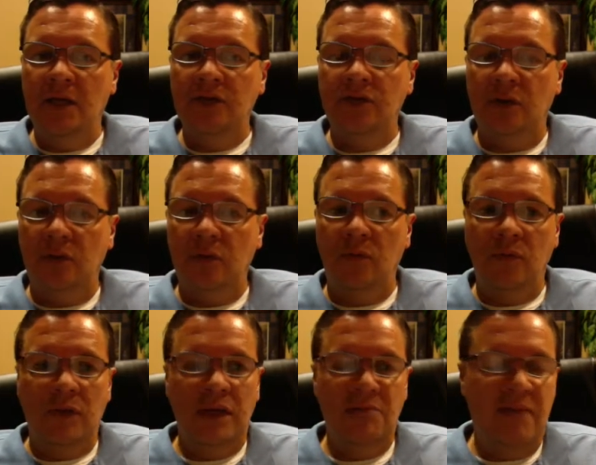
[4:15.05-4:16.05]
So
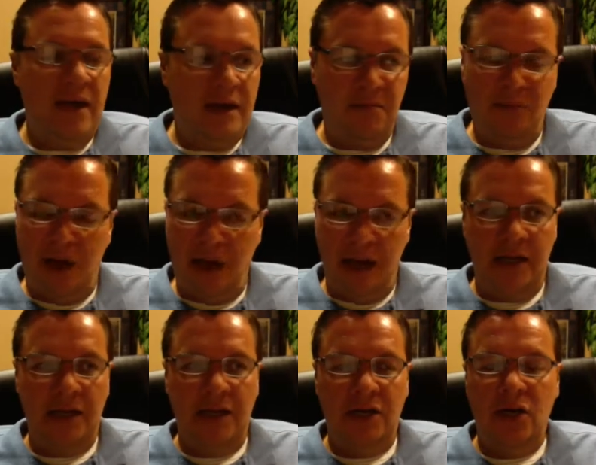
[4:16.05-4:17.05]
keep that in mind.
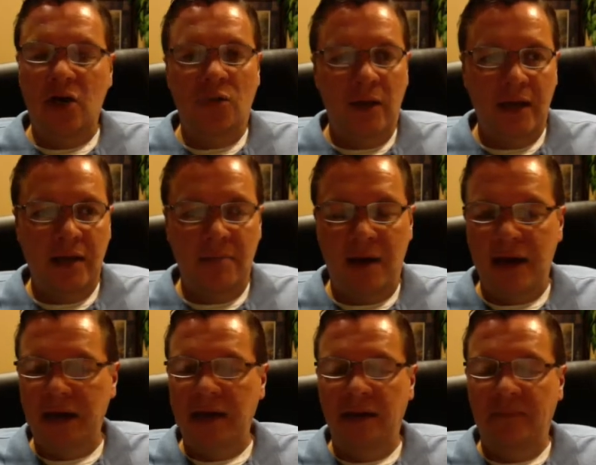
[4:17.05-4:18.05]
In no way am
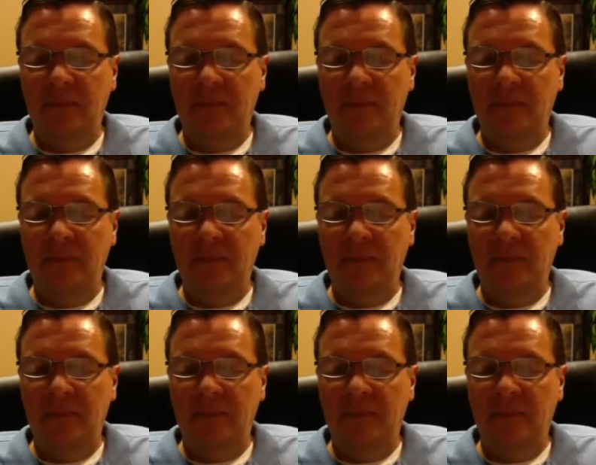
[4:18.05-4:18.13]
I